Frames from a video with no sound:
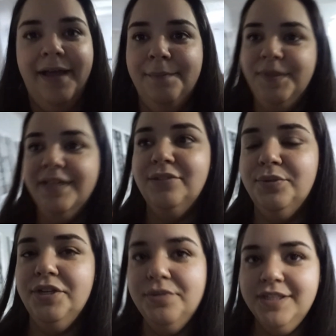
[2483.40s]
because we're
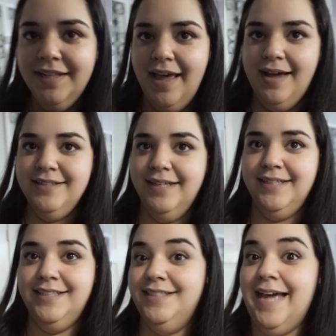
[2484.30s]
using that as like a
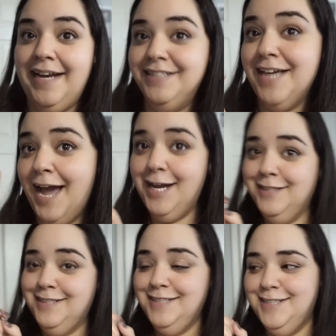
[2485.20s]

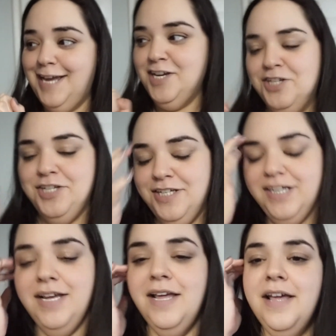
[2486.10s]
sanitizing station.
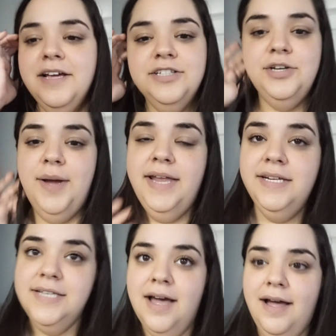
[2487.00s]
So
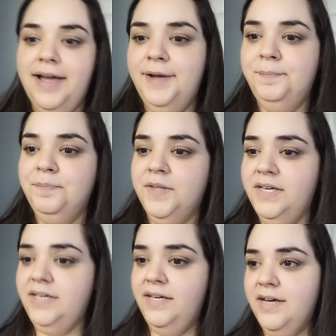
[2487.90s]
anytime
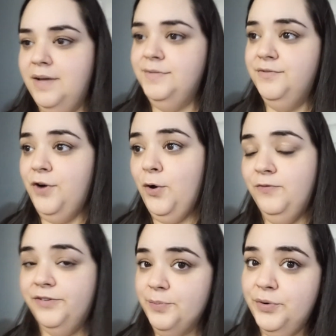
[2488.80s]
he comes
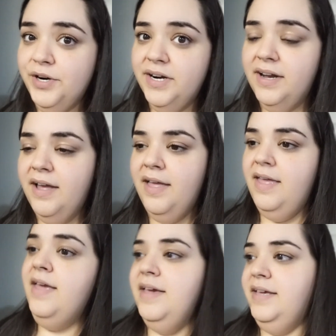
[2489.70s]
home from work,
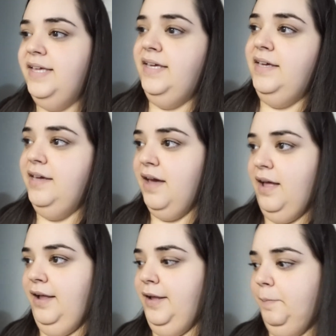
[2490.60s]
he
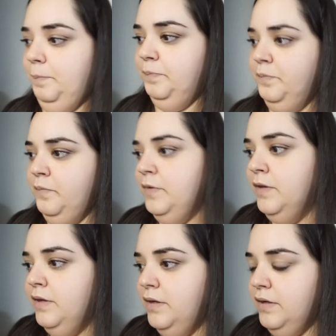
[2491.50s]

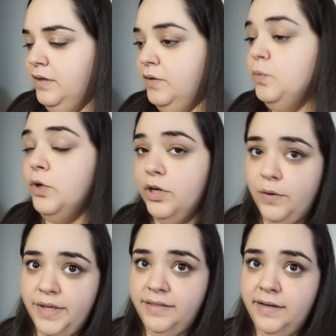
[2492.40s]
will
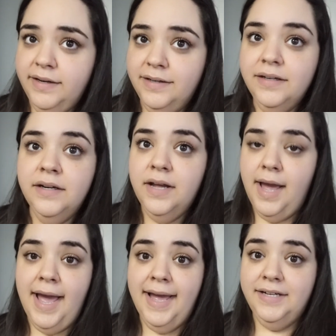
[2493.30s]
go in there
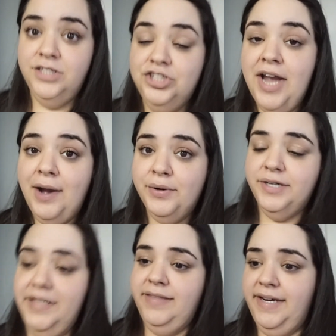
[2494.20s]
and
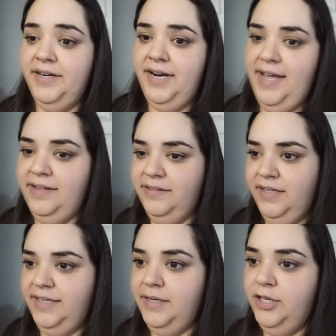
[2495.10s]
shower in there, and
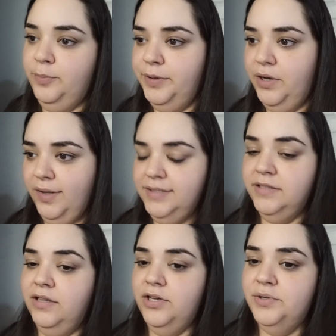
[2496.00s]
like he'll put all his
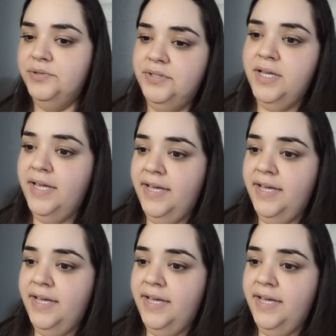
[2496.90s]
clothes